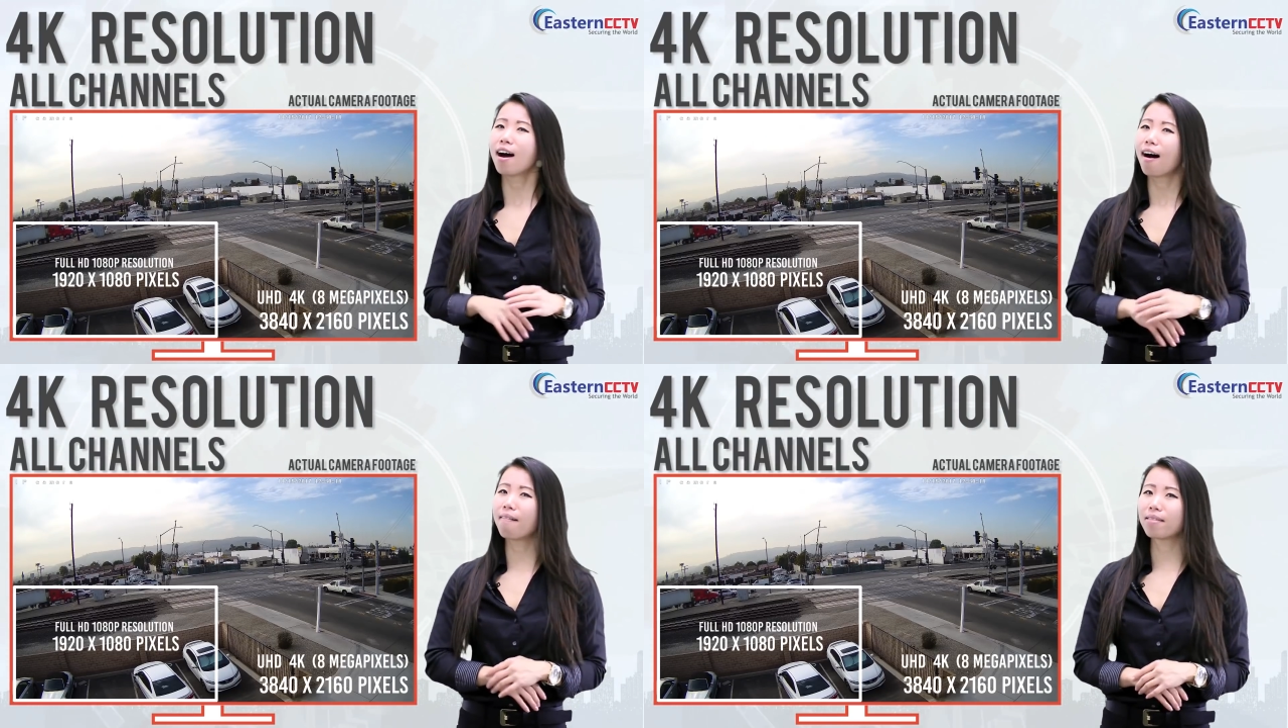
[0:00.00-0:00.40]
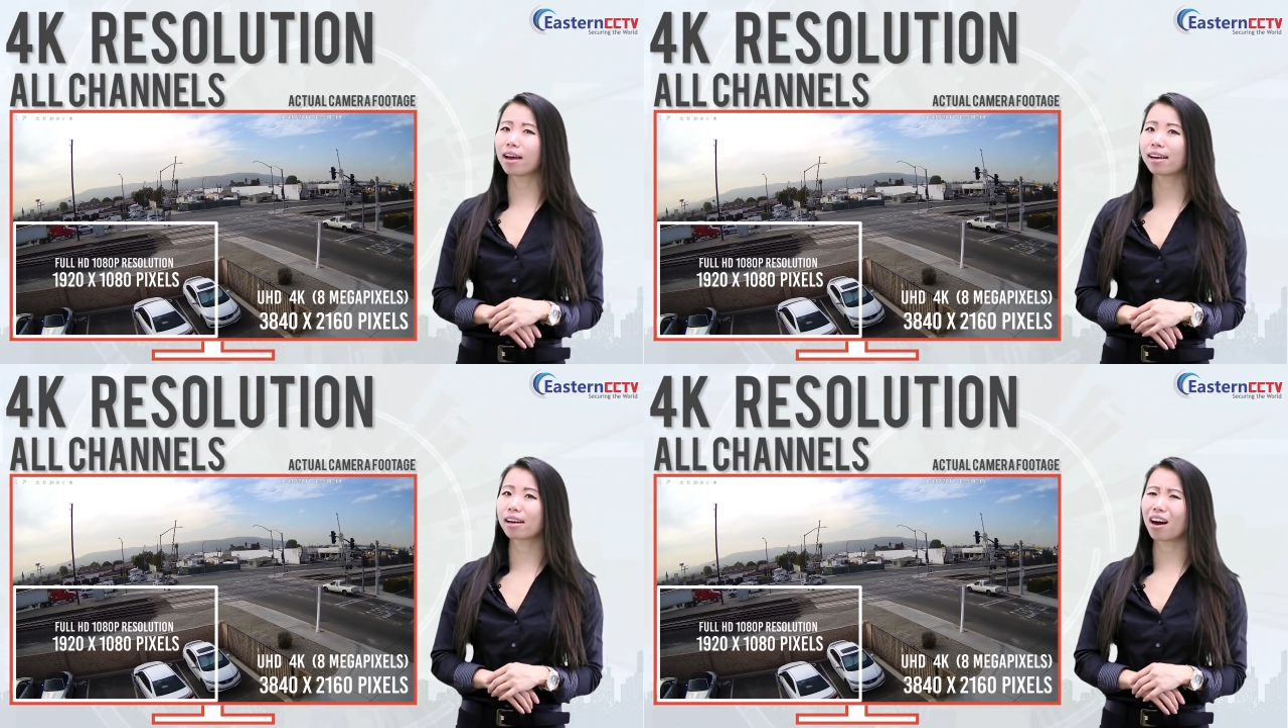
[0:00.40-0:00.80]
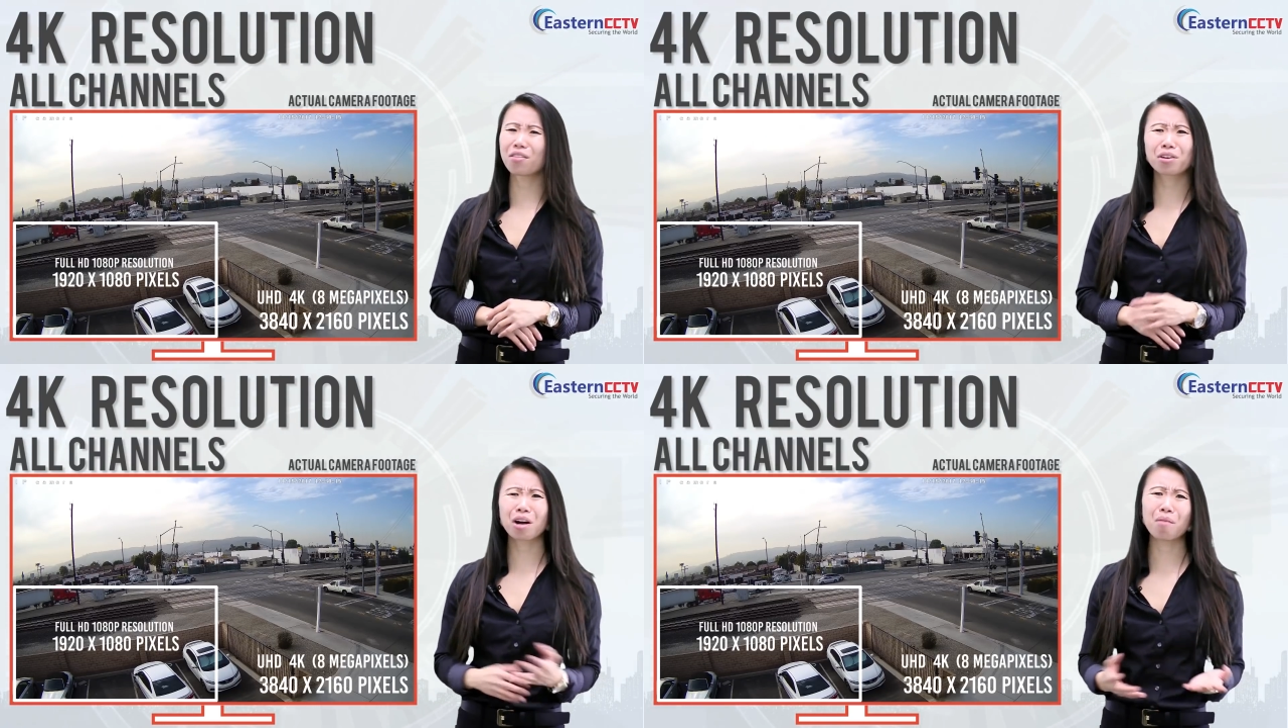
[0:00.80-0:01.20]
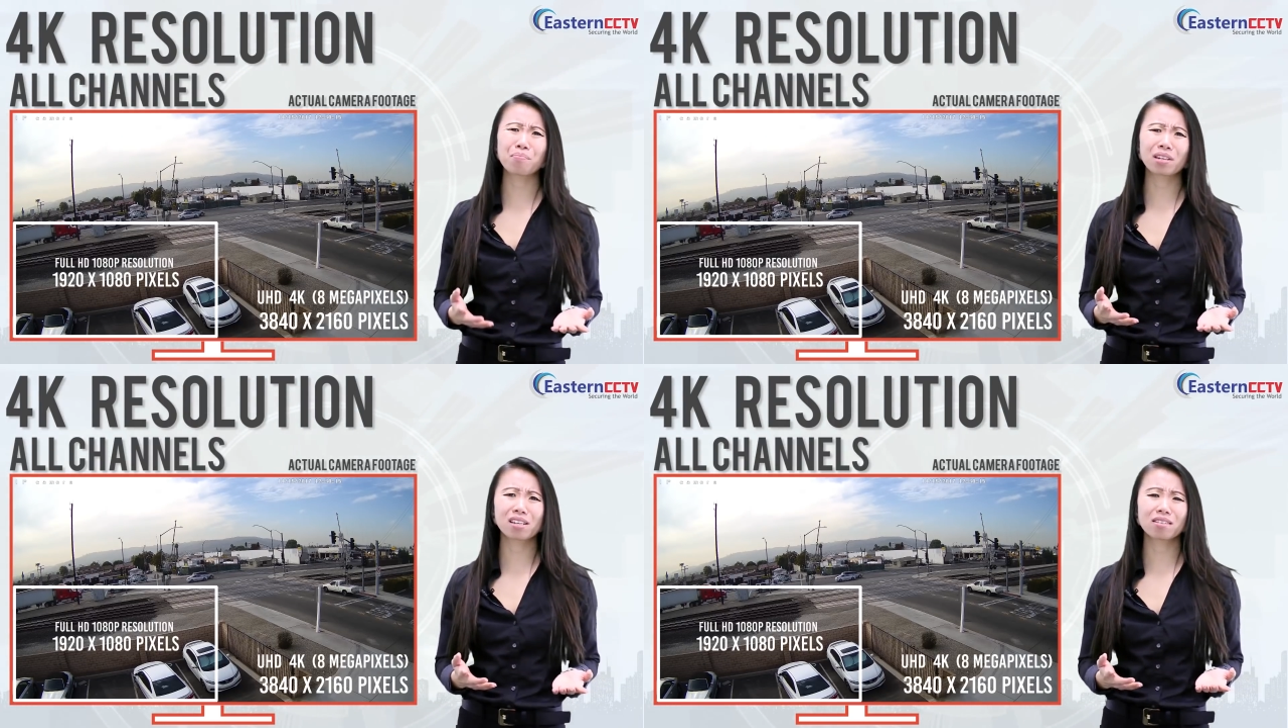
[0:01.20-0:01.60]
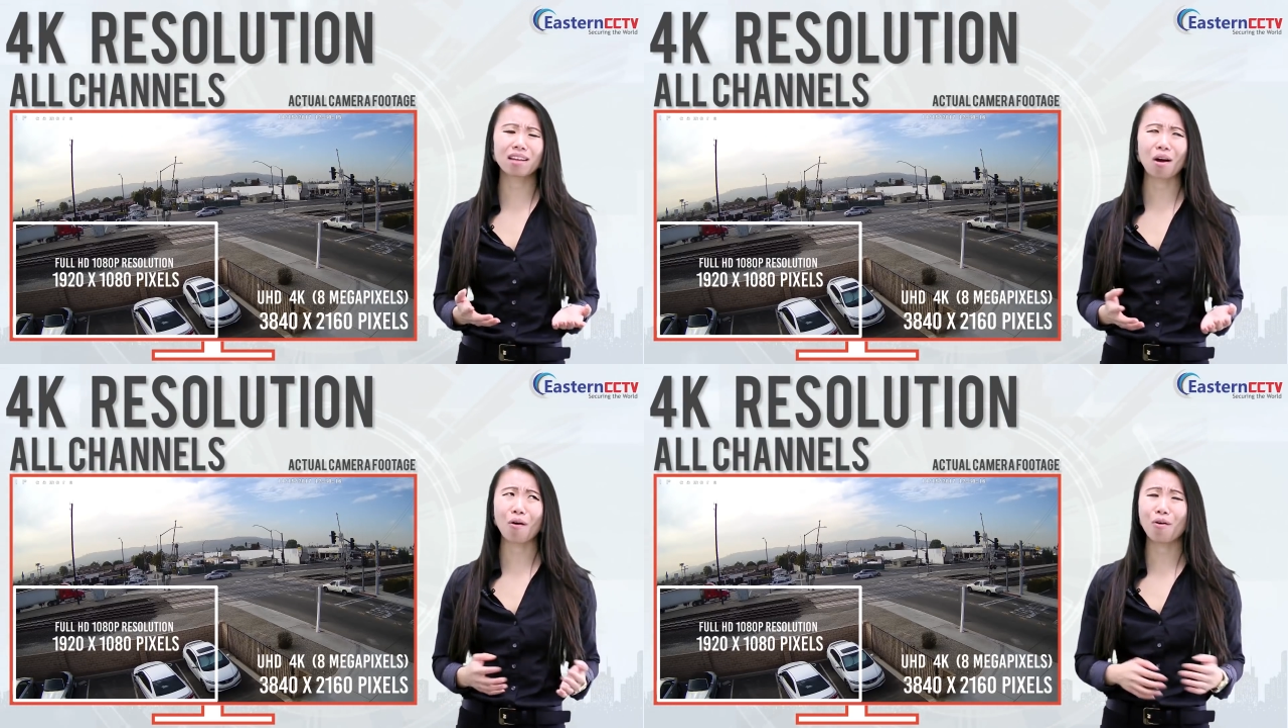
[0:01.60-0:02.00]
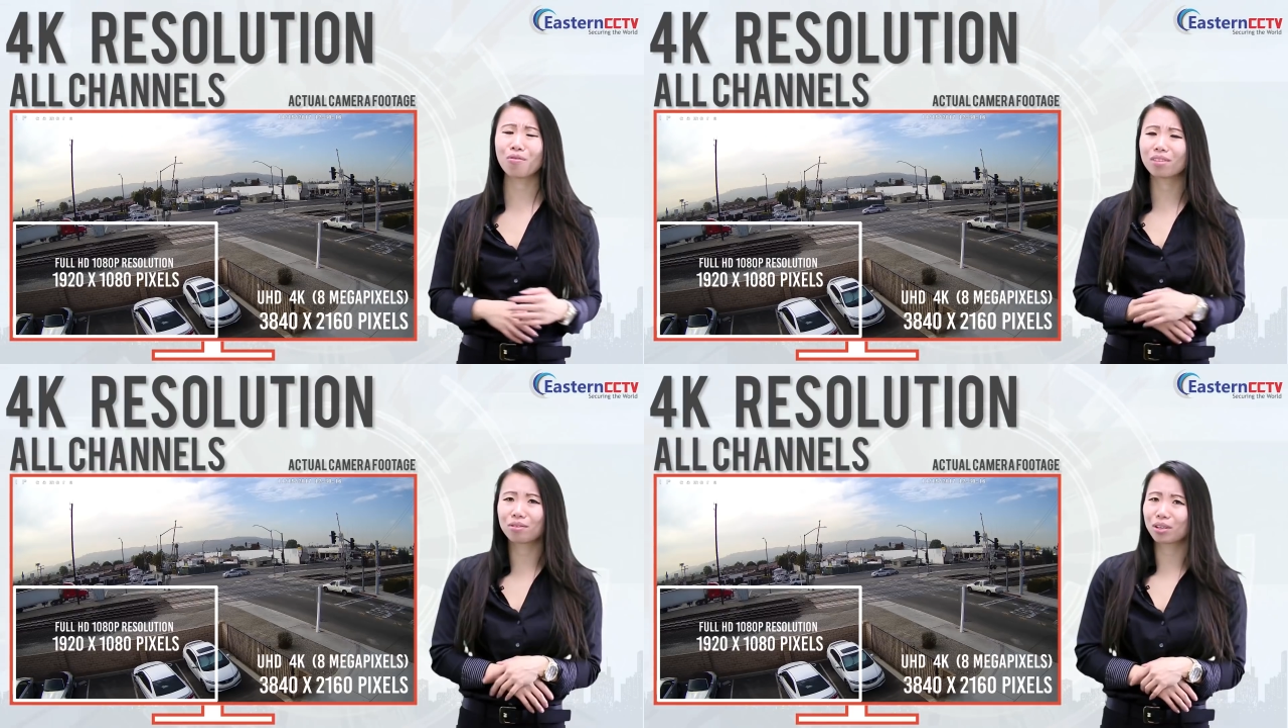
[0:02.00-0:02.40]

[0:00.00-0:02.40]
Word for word: unlike other companies that only